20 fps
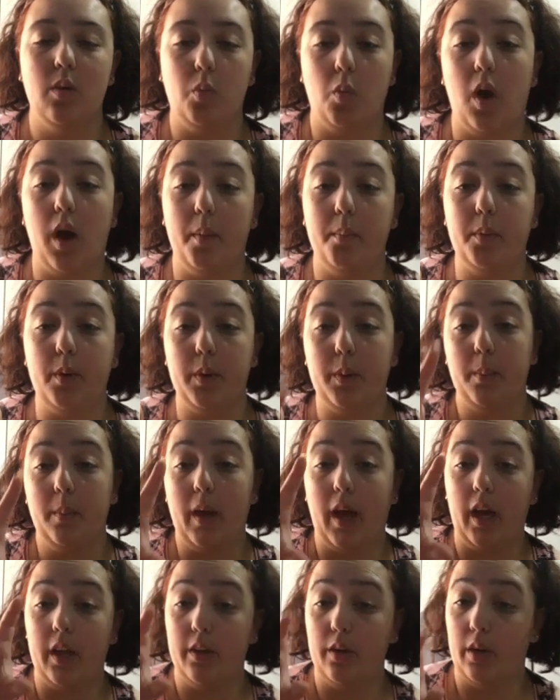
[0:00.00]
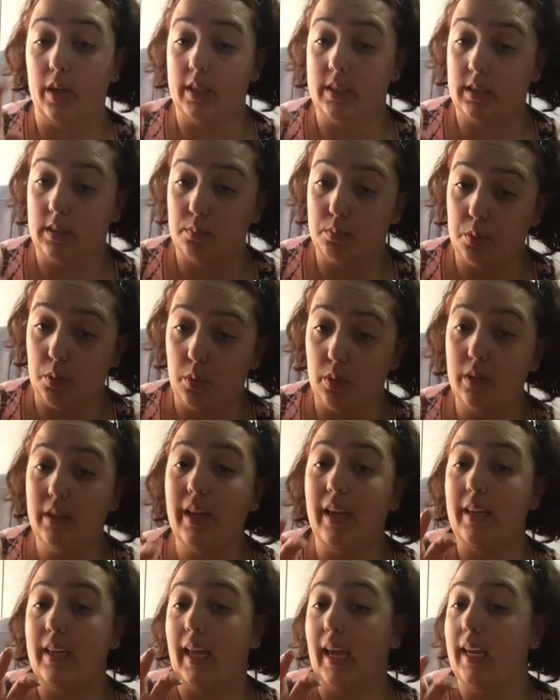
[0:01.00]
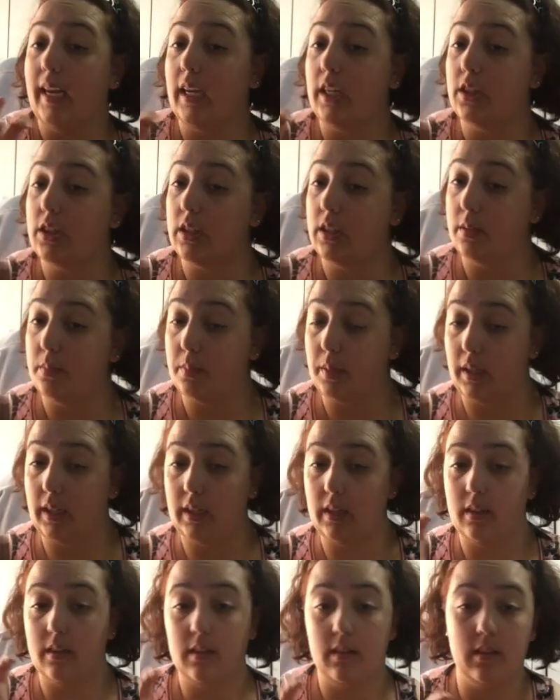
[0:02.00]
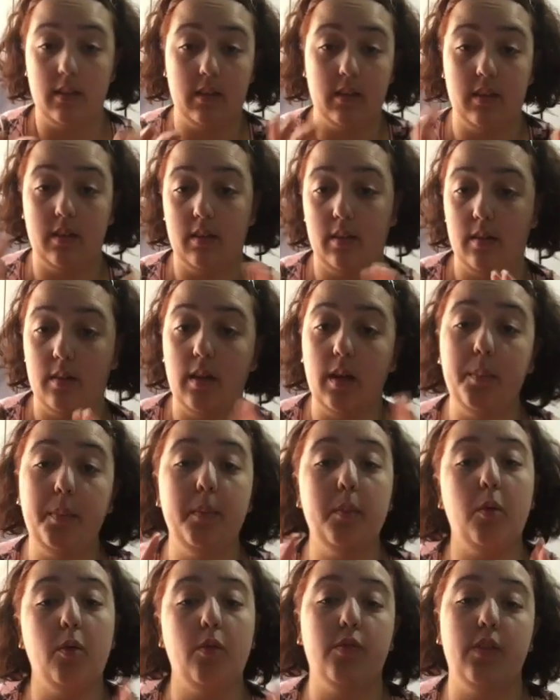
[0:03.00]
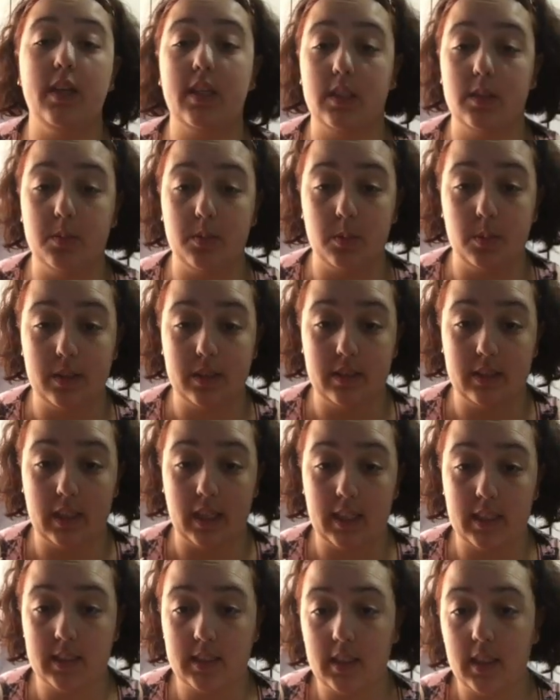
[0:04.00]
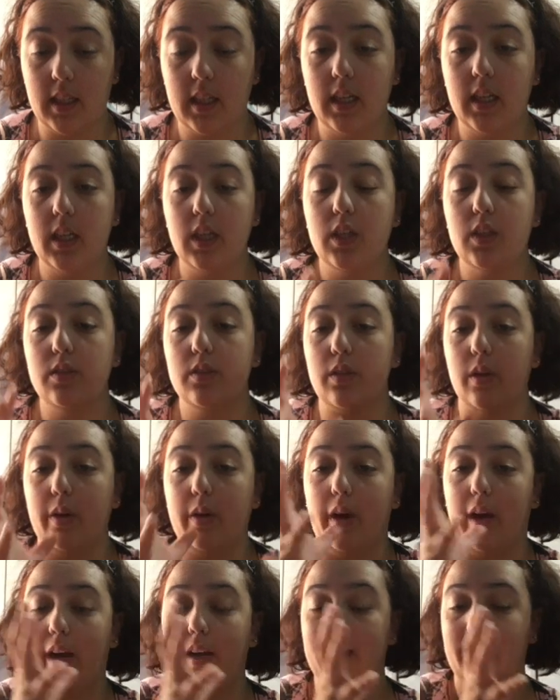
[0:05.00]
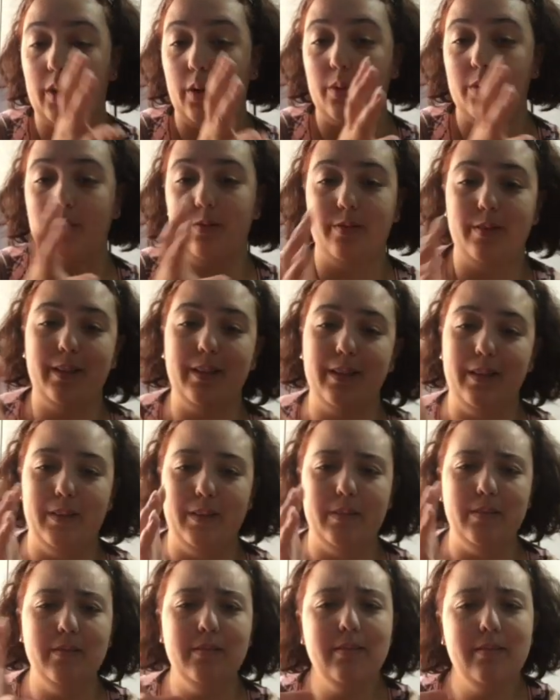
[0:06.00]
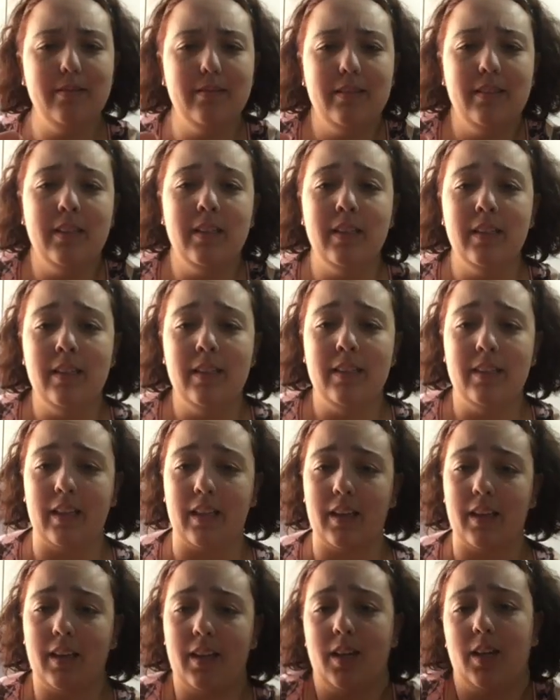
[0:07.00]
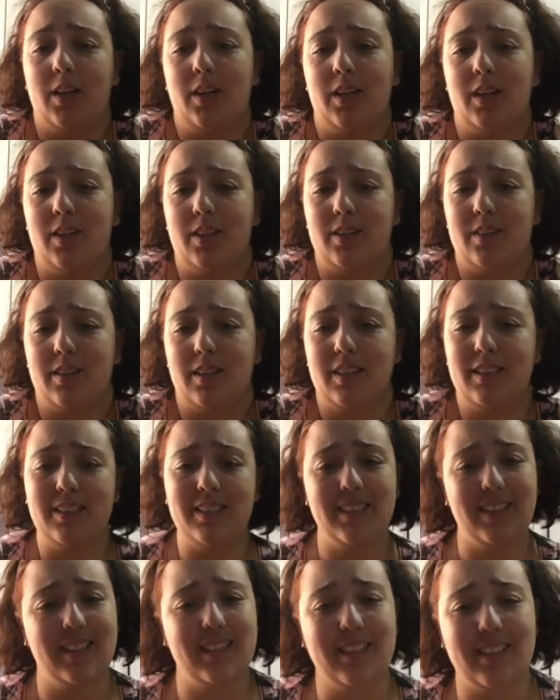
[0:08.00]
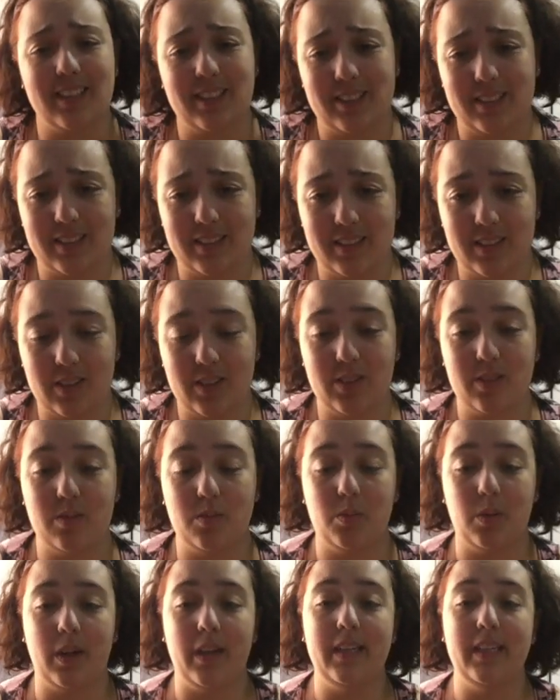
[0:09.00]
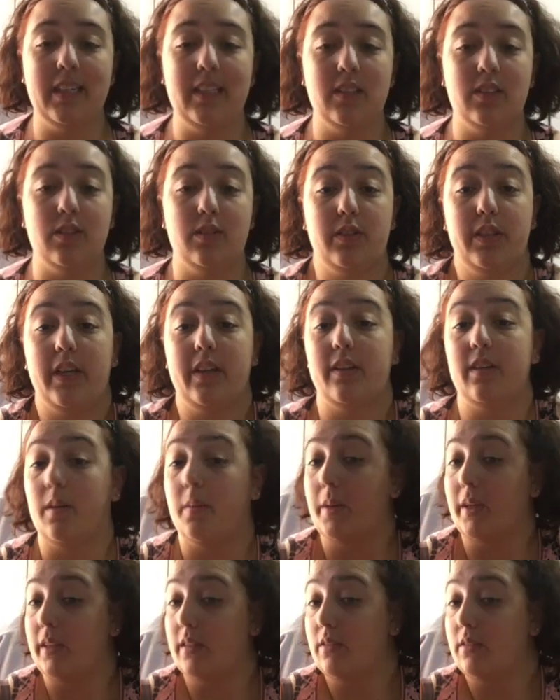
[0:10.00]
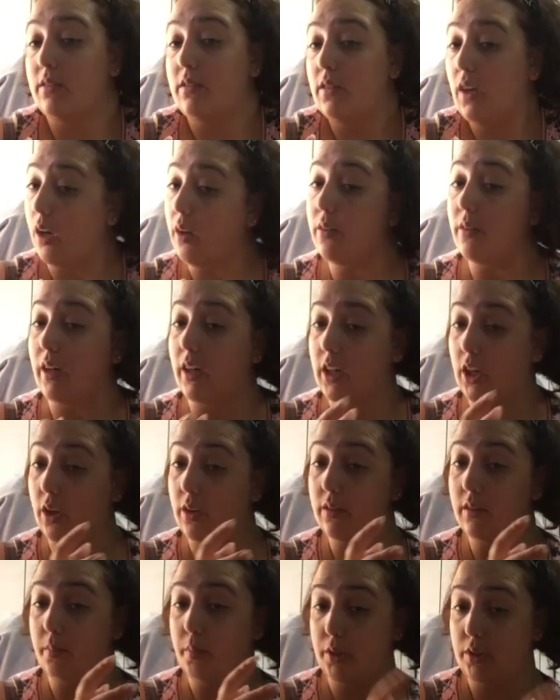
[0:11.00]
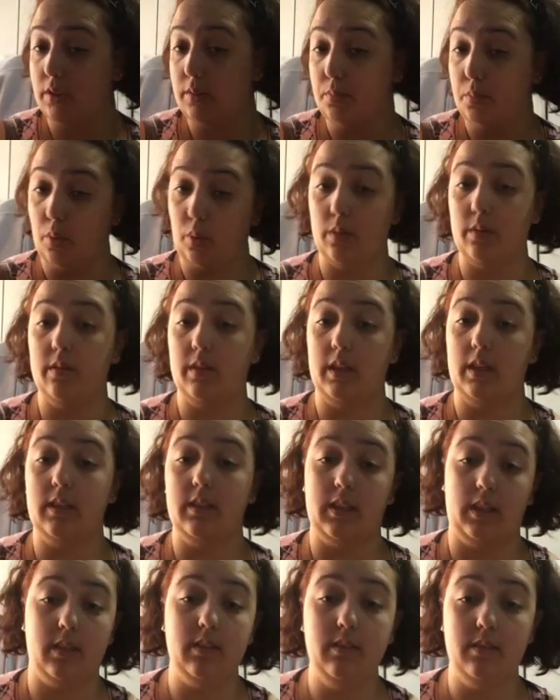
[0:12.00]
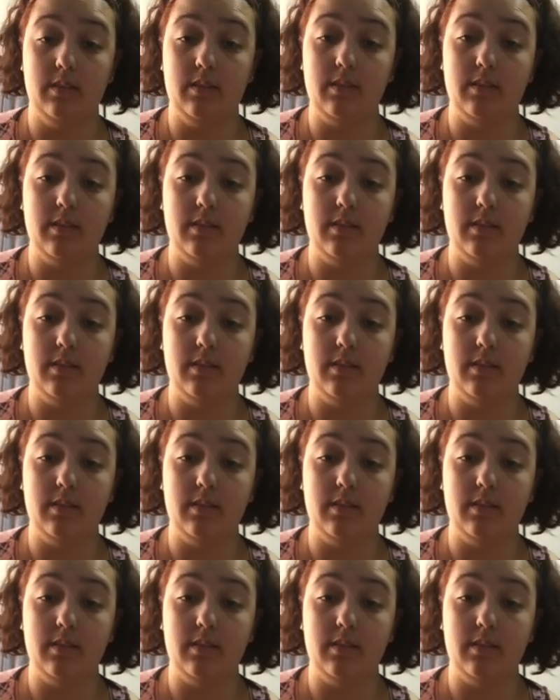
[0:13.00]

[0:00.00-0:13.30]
whiteboard are not as important and can actually be a bit more flexible with the days, so I don't feel like, oh, I didn't get this what I need to done. I'm like, no, I got the most important thing done.